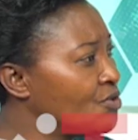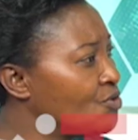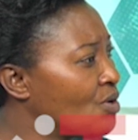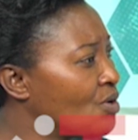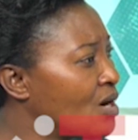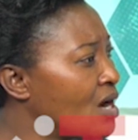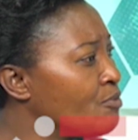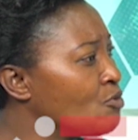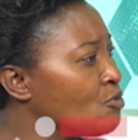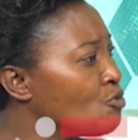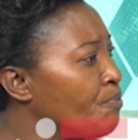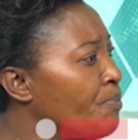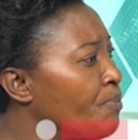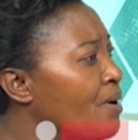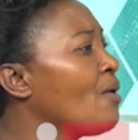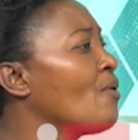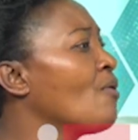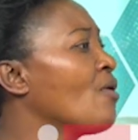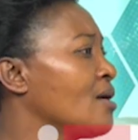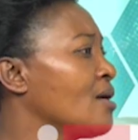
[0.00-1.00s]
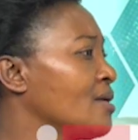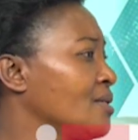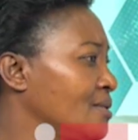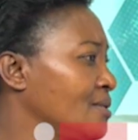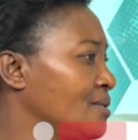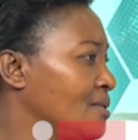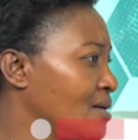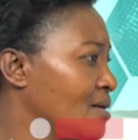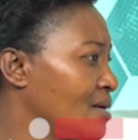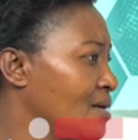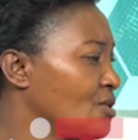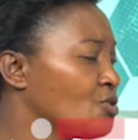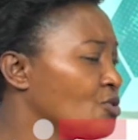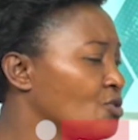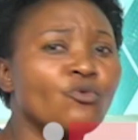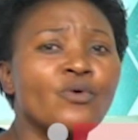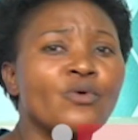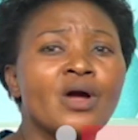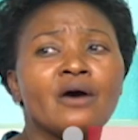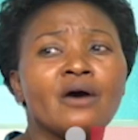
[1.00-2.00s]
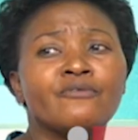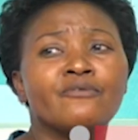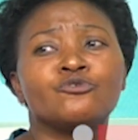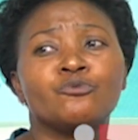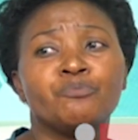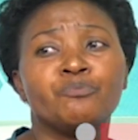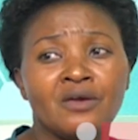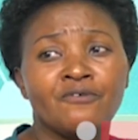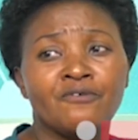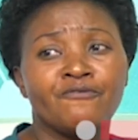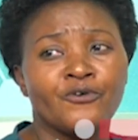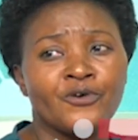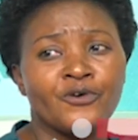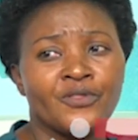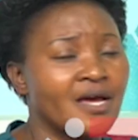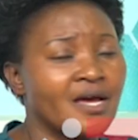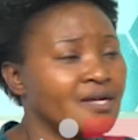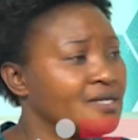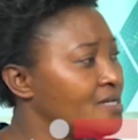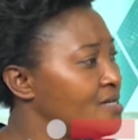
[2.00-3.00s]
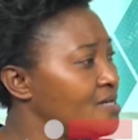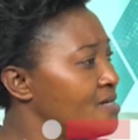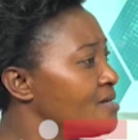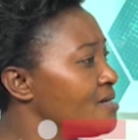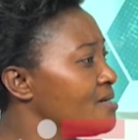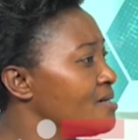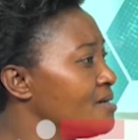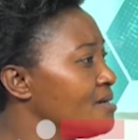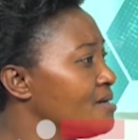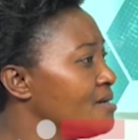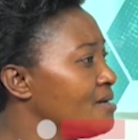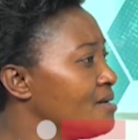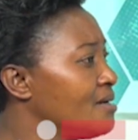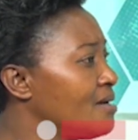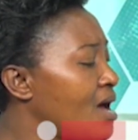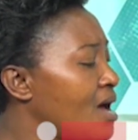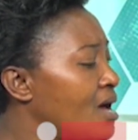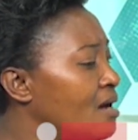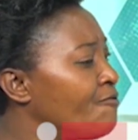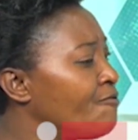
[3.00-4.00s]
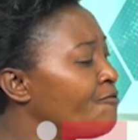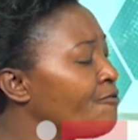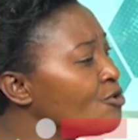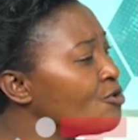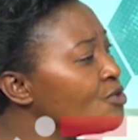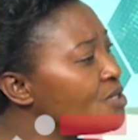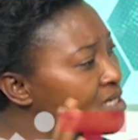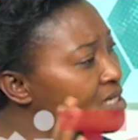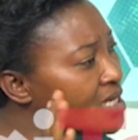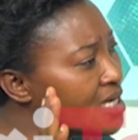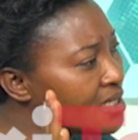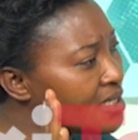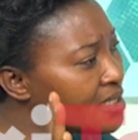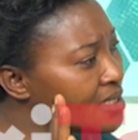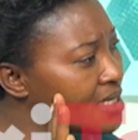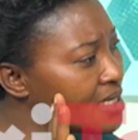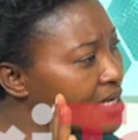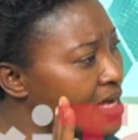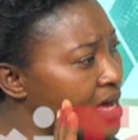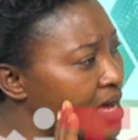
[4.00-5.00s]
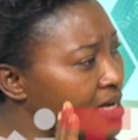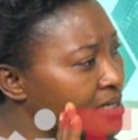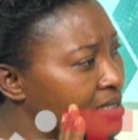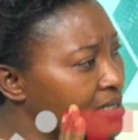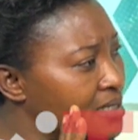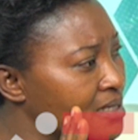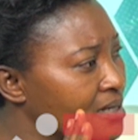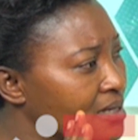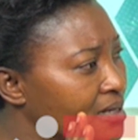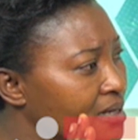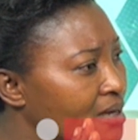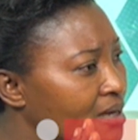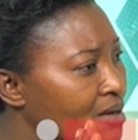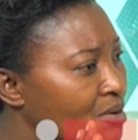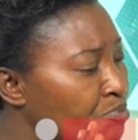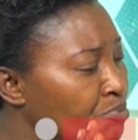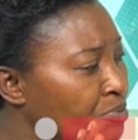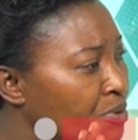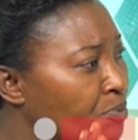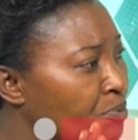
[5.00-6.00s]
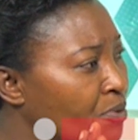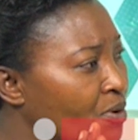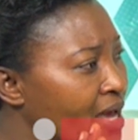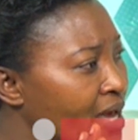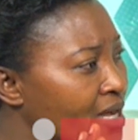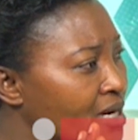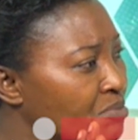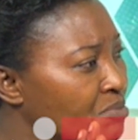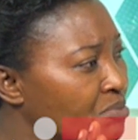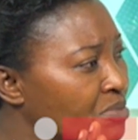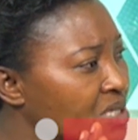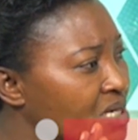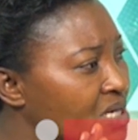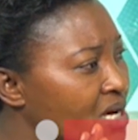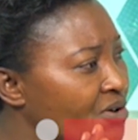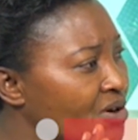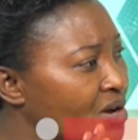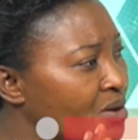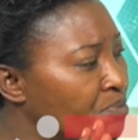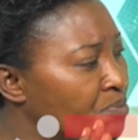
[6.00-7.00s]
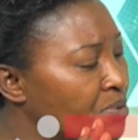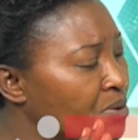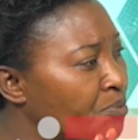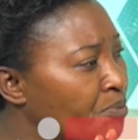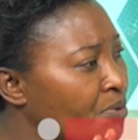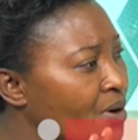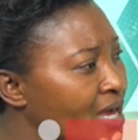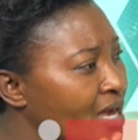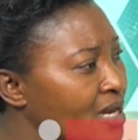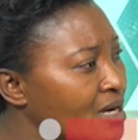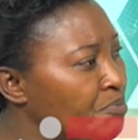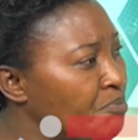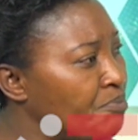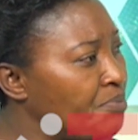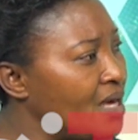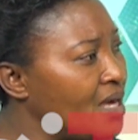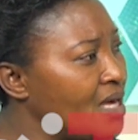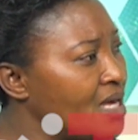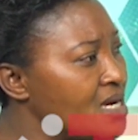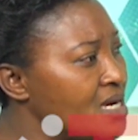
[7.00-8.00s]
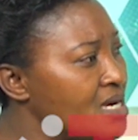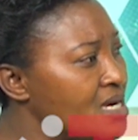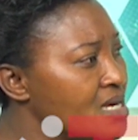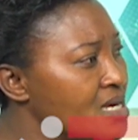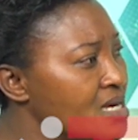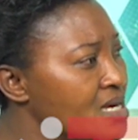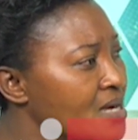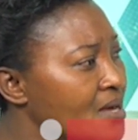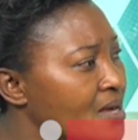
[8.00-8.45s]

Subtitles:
to come to power. So we have to pay for that. And for 6 years, people are in misery, people are in pain.